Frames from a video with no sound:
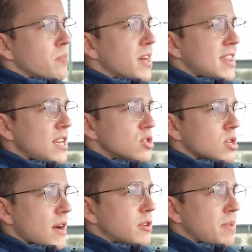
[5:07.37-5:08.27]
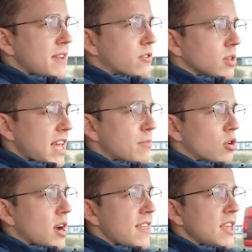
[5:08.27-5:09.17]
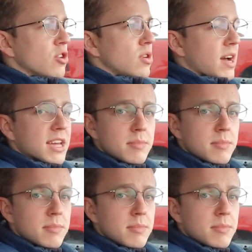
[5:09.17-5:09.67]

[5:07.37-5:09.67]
but then you still have to pay for labor, and then you're not